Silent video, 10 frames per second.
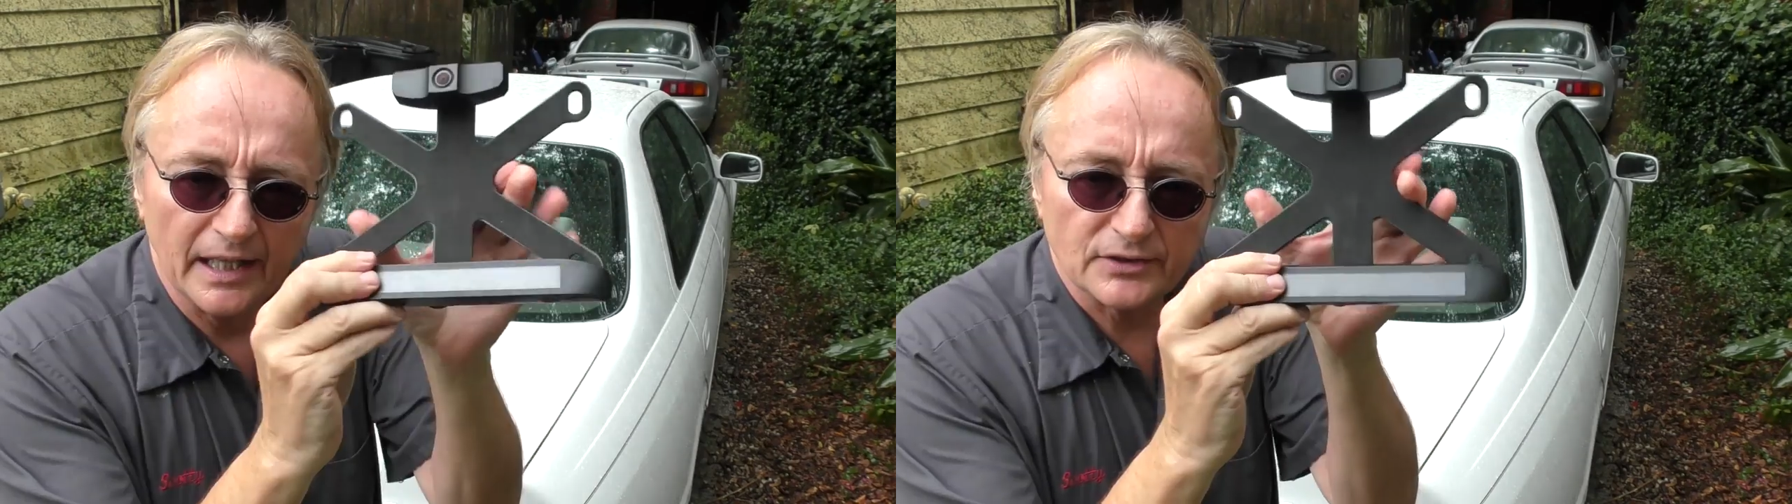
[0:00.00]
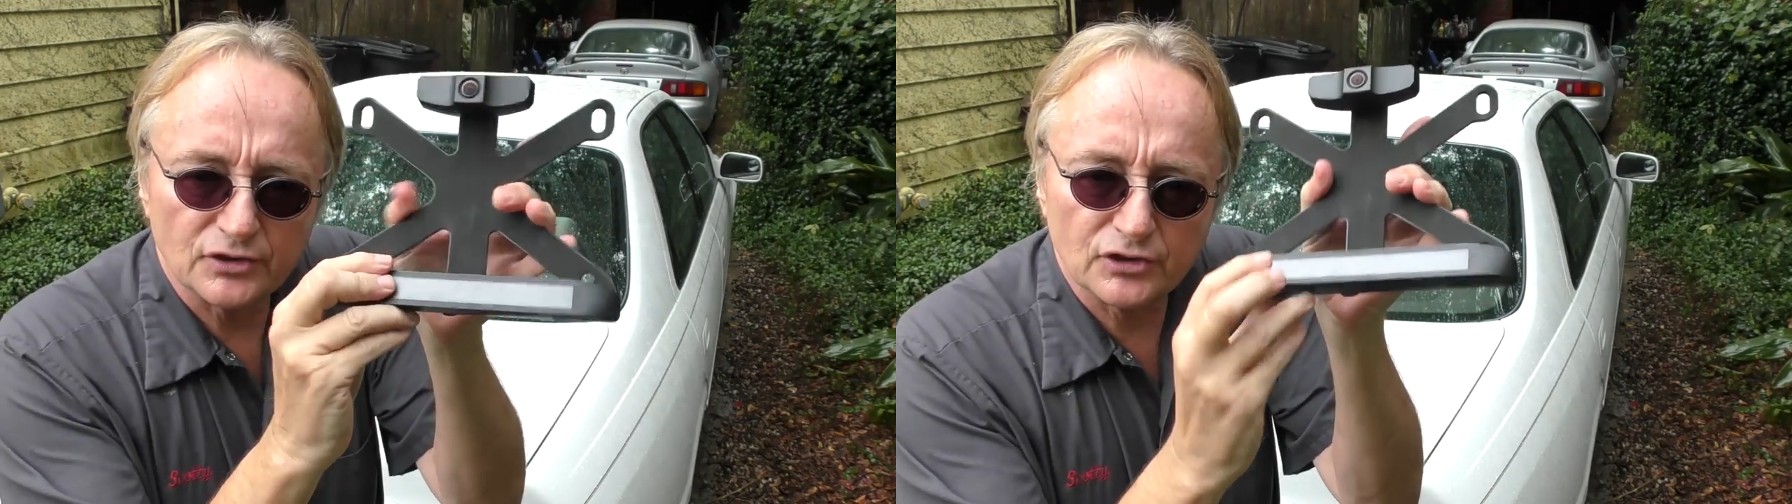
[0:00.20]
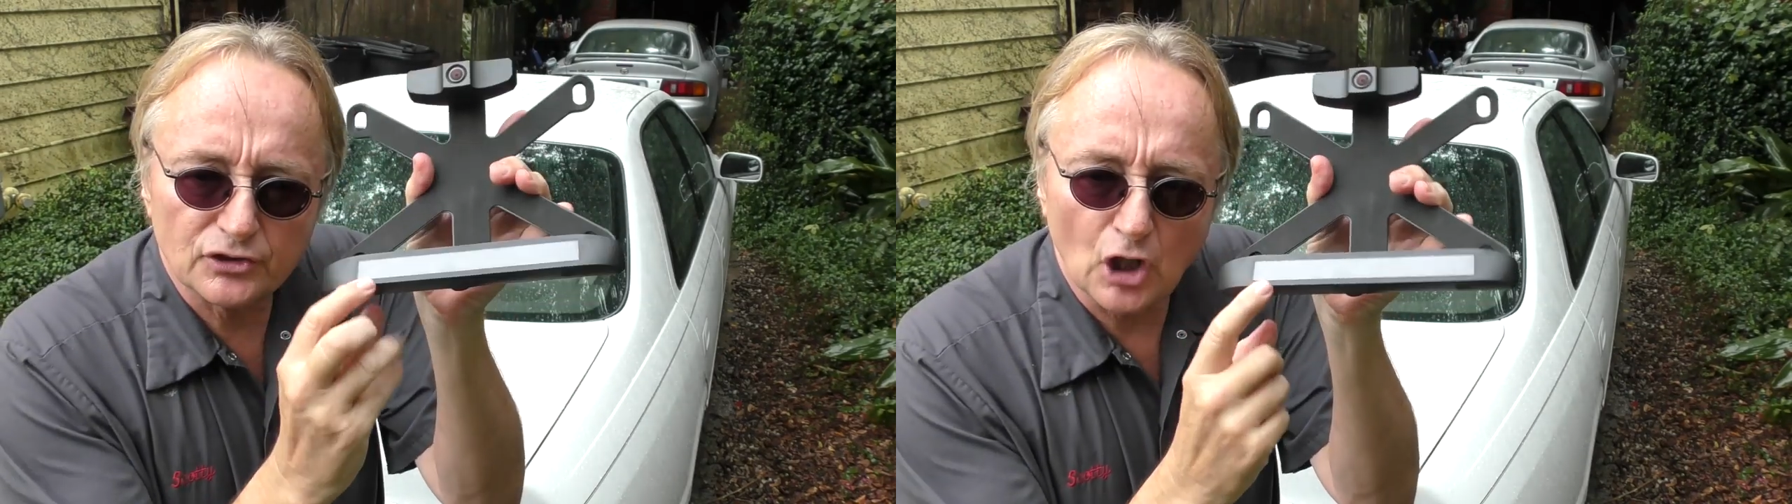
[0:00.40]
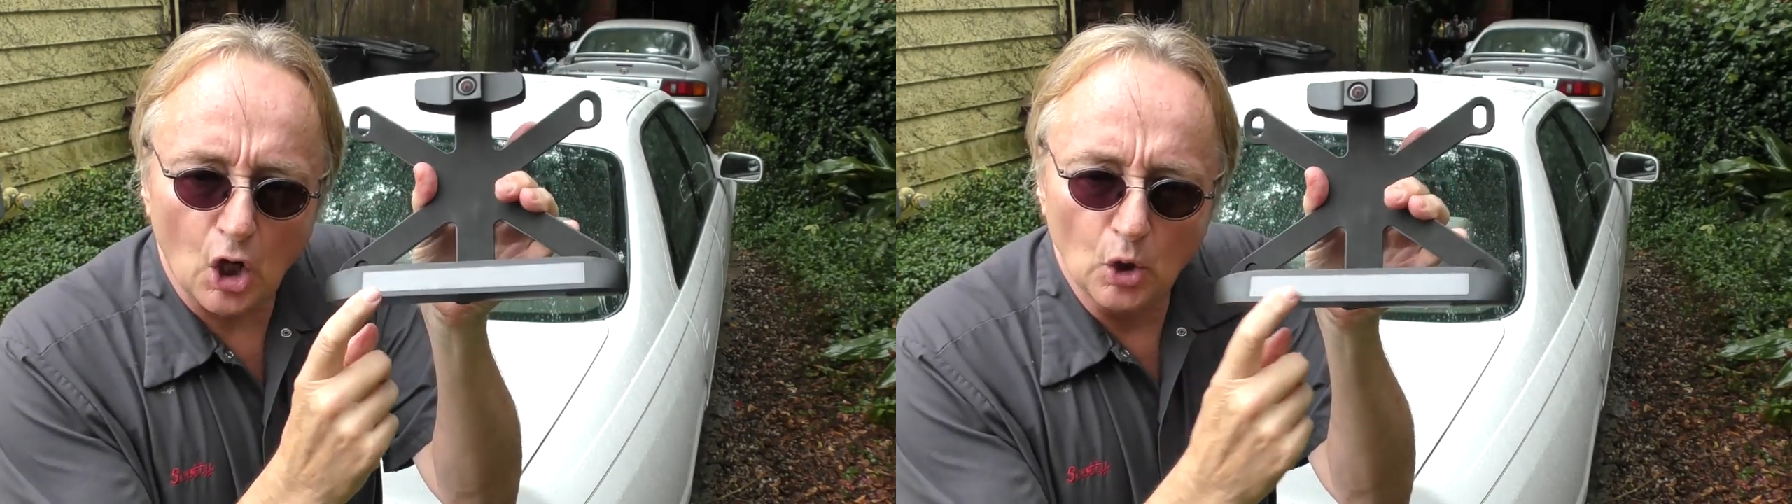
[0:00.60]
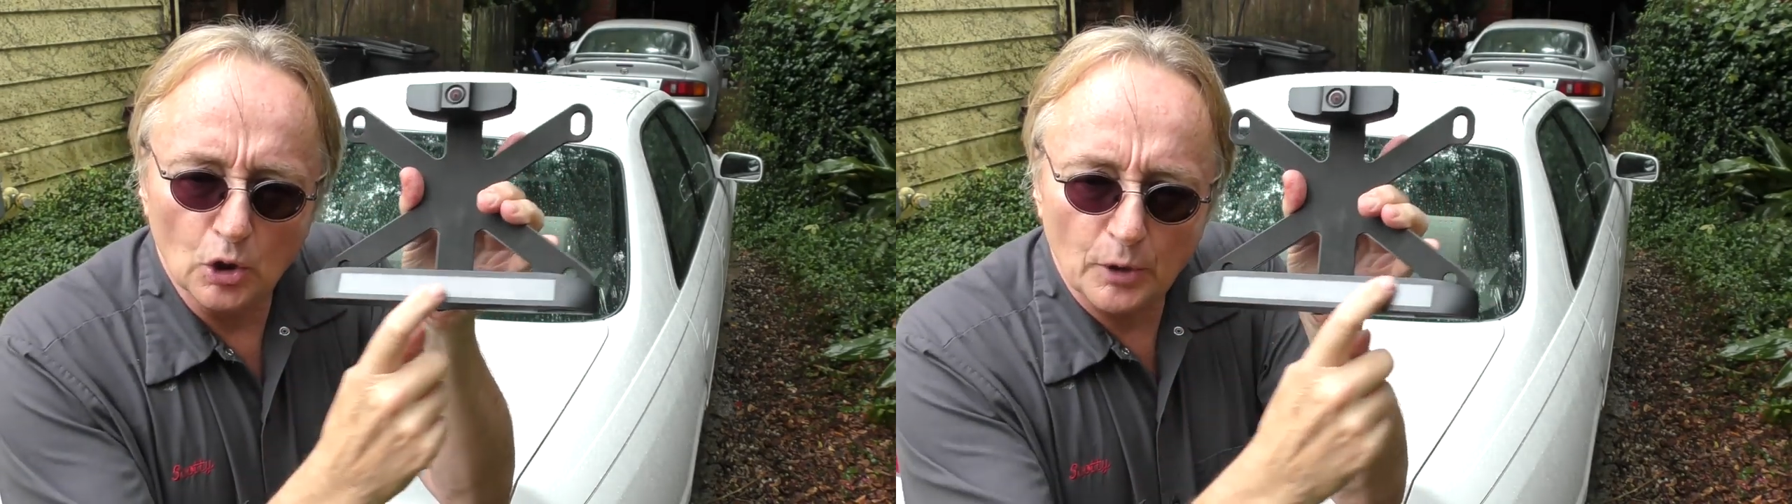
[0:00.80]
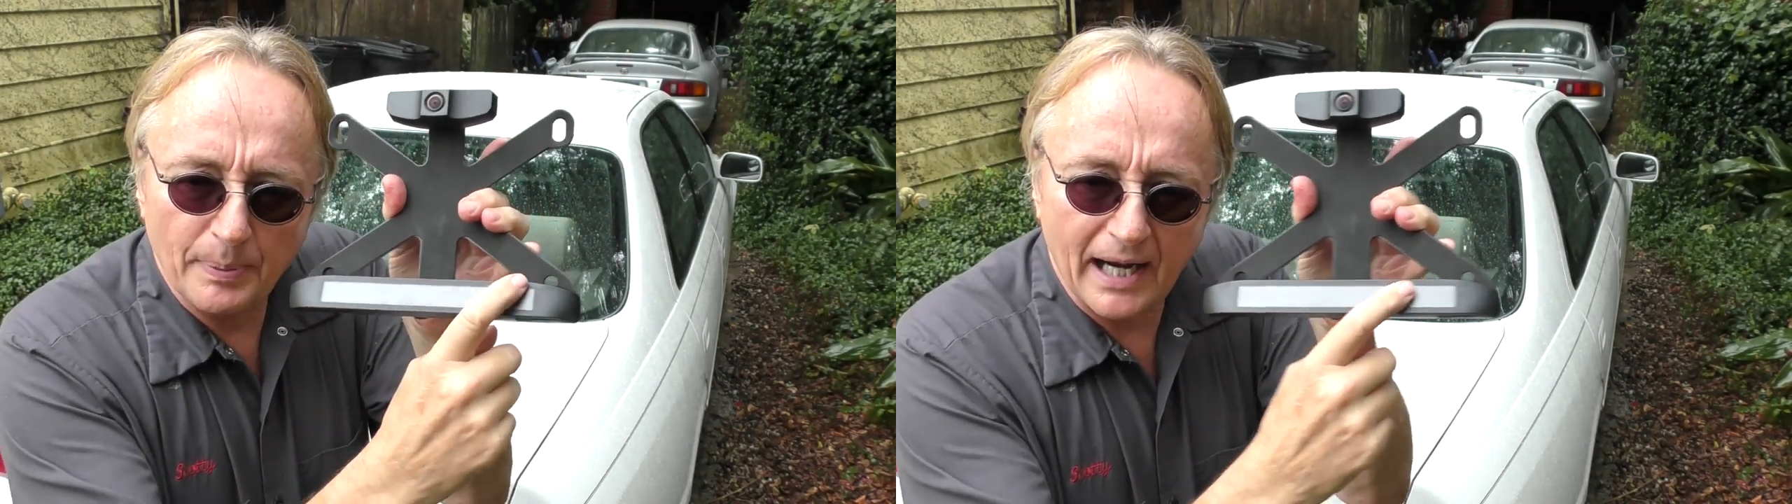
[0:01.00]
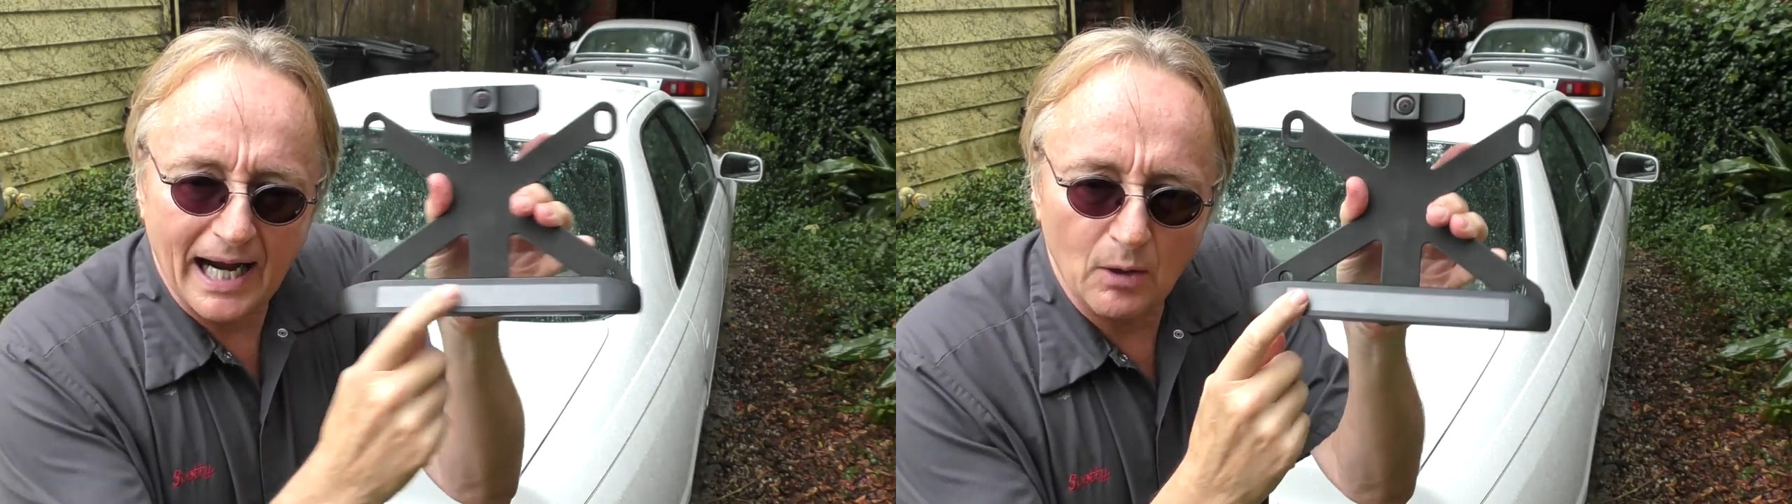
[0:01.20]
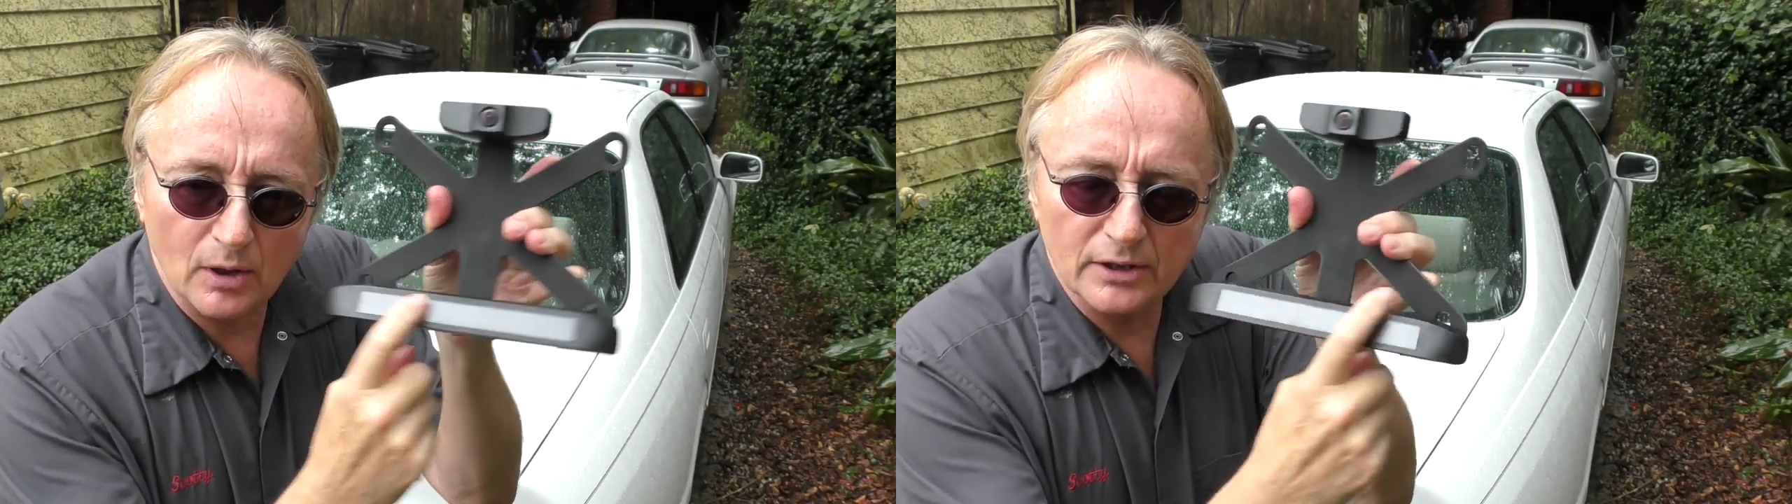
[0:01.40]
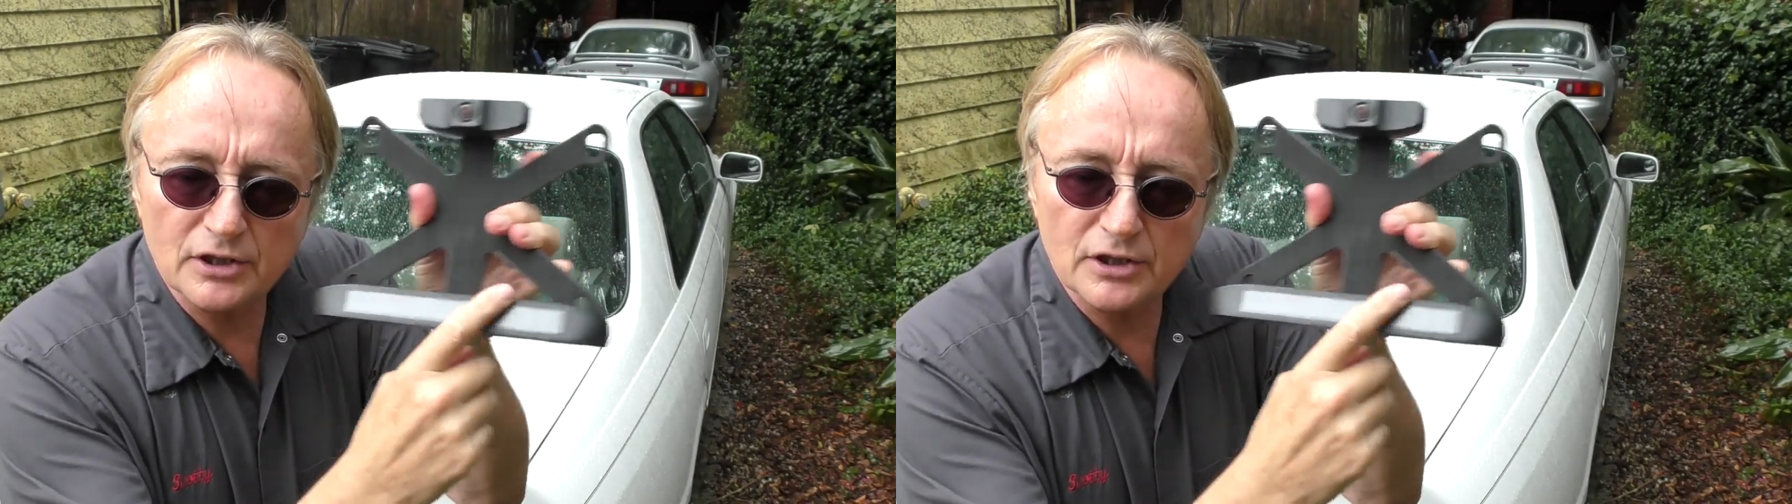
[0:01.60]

It's solar powered.